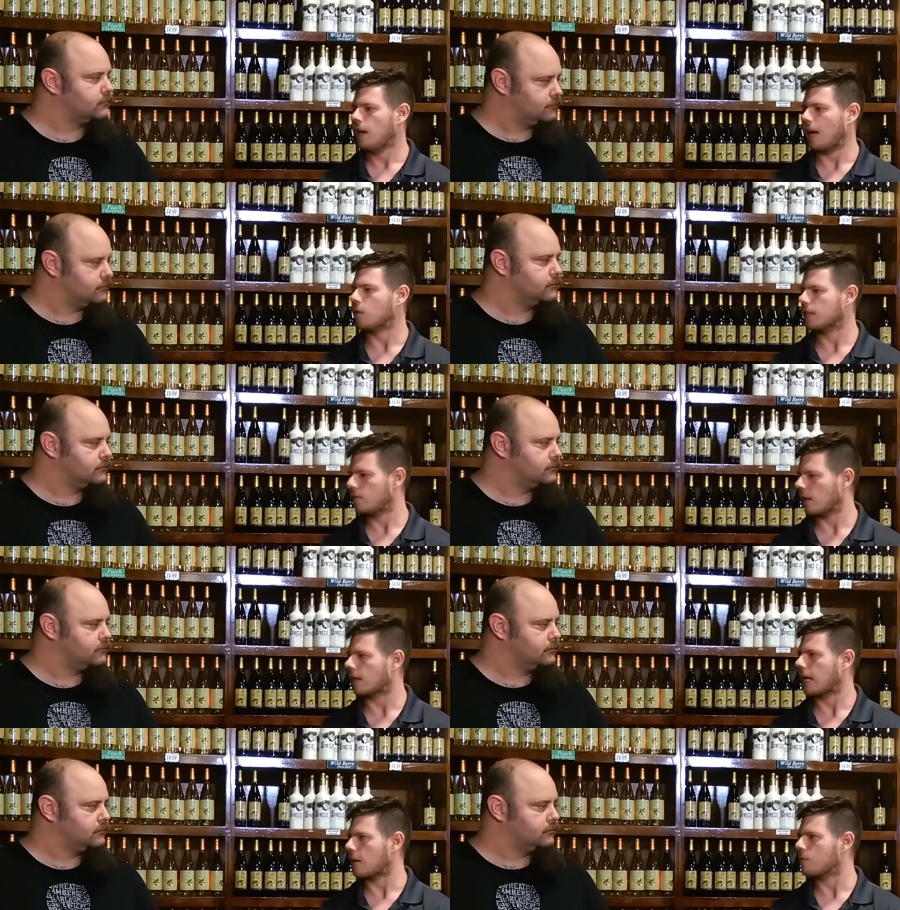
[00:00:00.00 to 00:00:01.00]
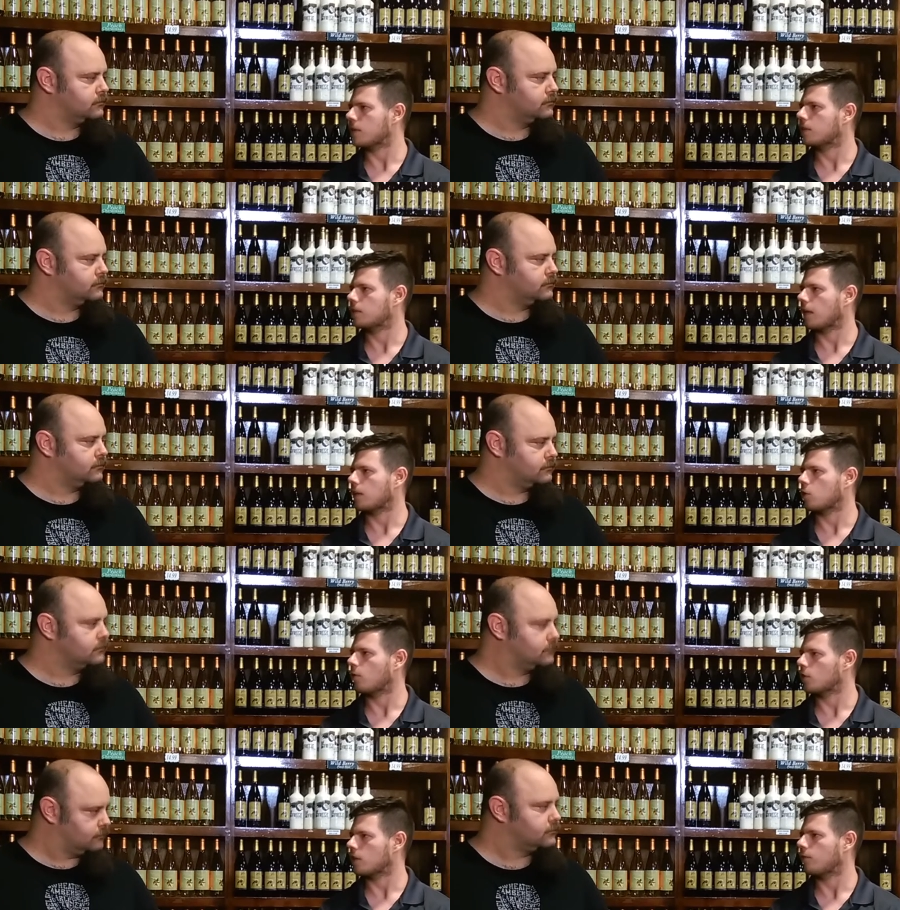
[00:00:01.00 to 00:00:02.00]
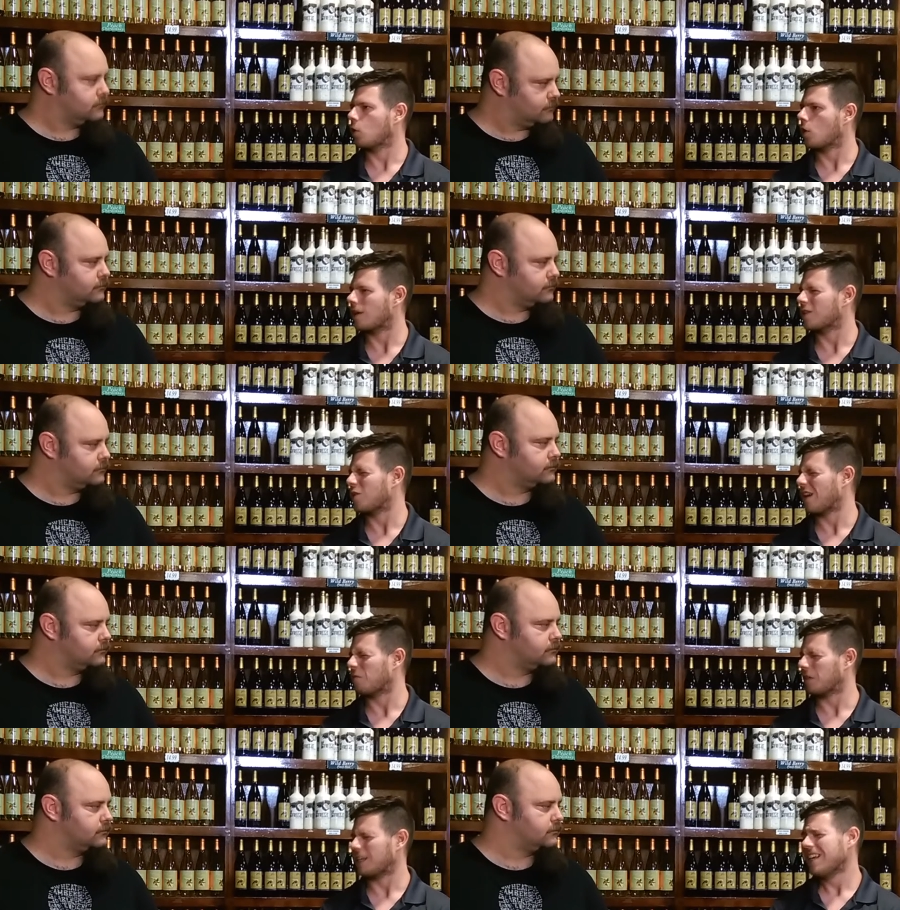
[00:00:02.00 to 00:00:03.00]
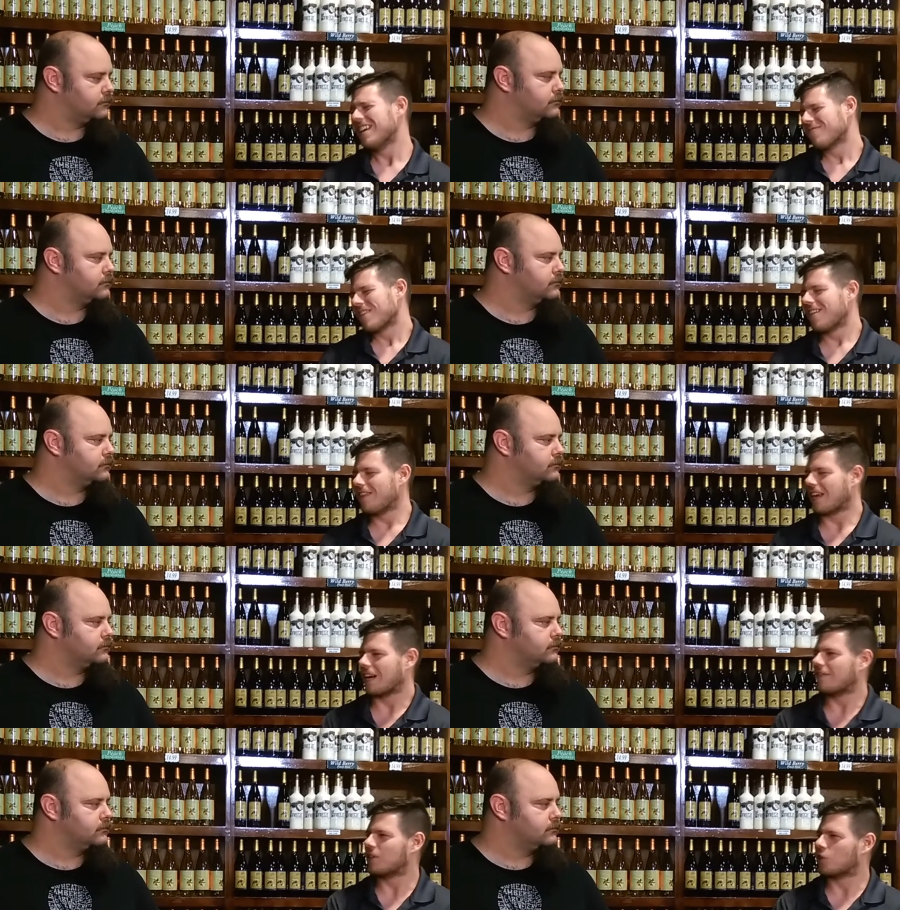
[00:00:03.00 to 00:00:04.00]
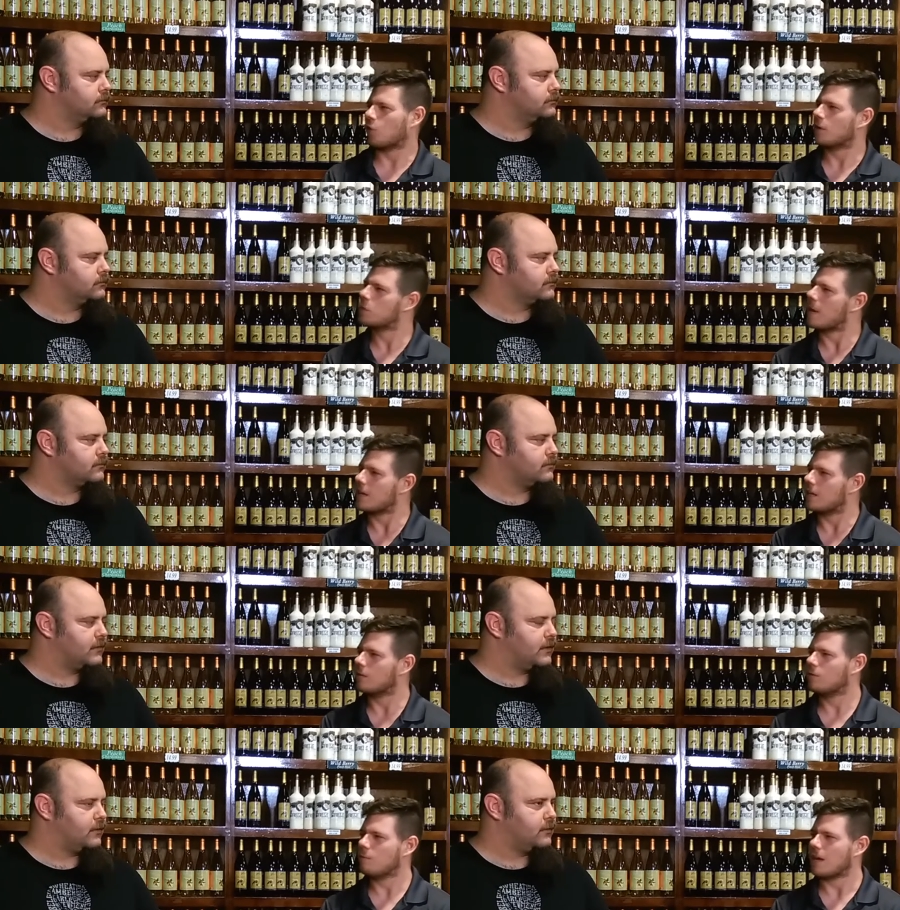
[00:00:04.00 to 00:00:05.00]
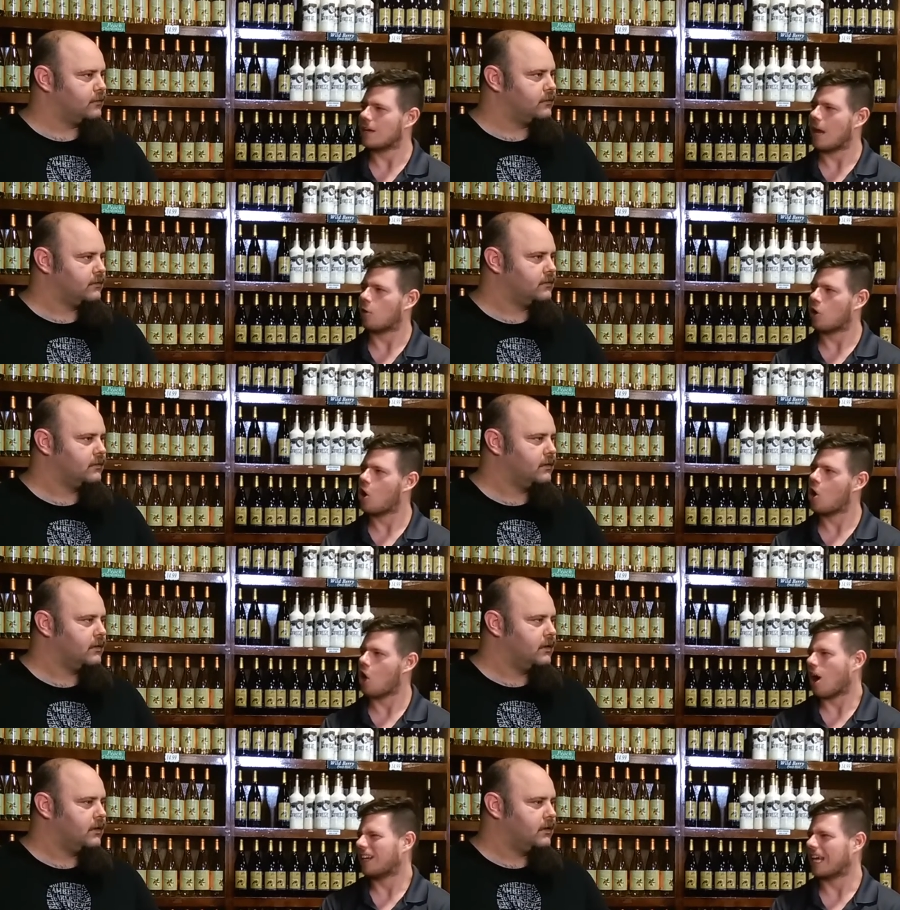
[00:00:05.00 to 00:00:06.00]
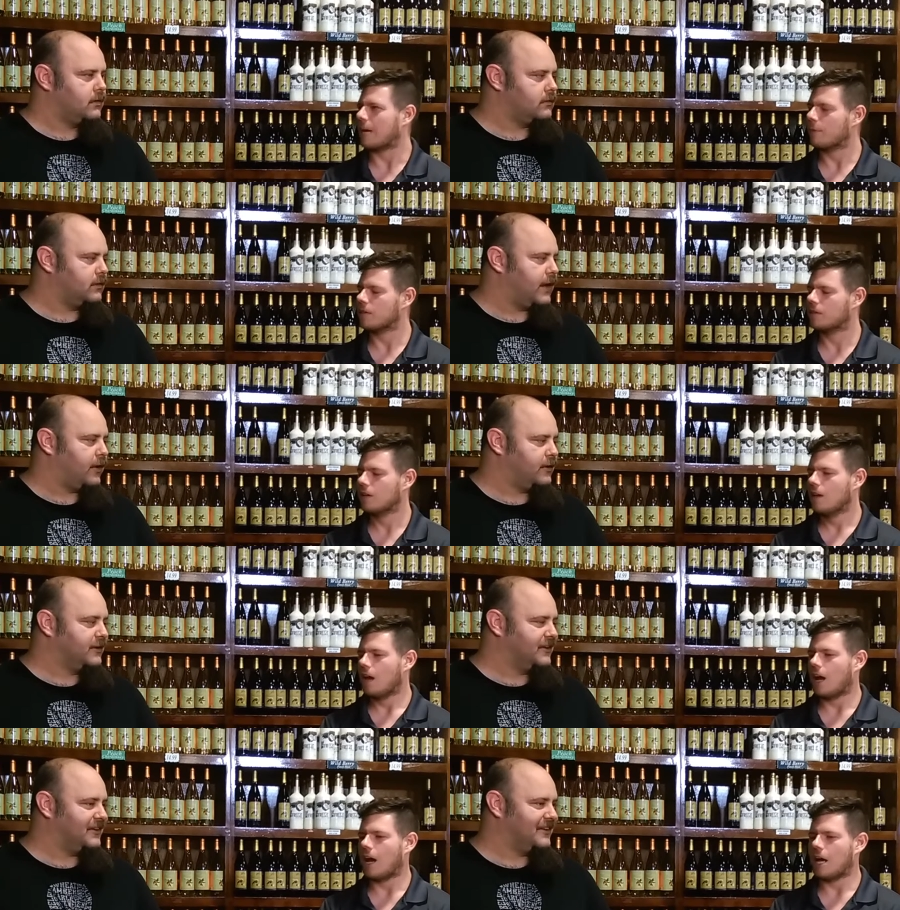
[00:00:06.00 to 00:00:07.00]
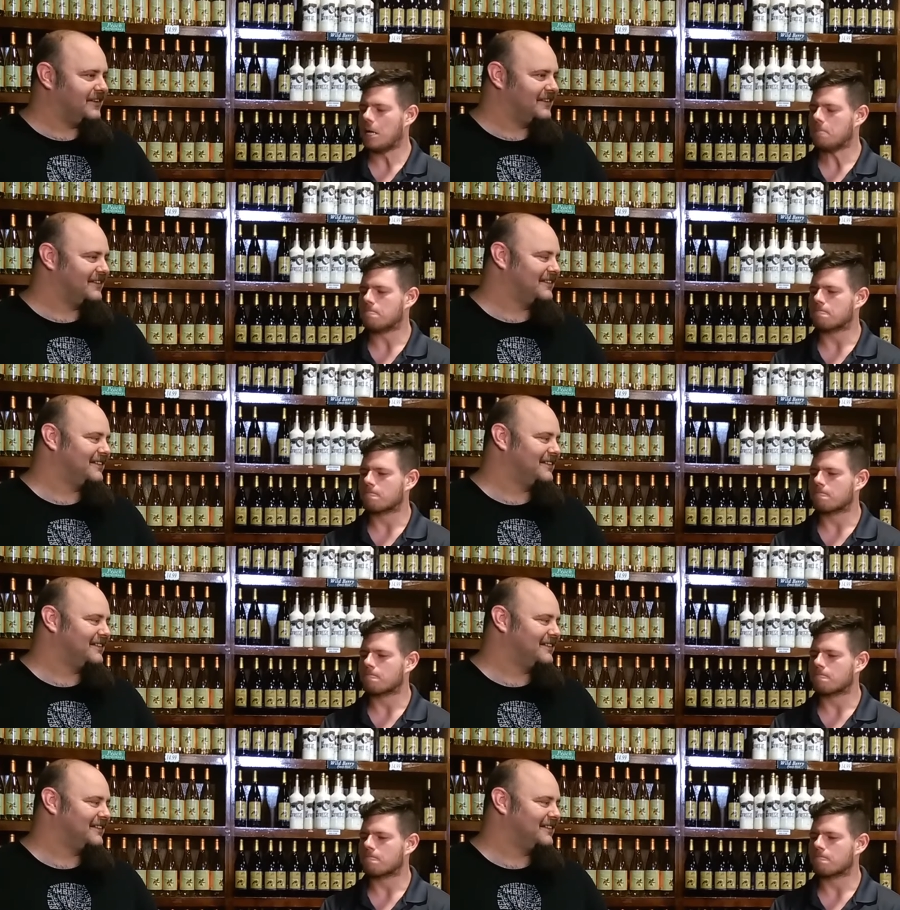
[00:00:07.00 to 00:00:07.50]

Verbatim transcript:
Speaker 1: And I was living on campus at the University of Florida, and so you can't really, they kind of discourage making making alcohol on campus. Yeah. um,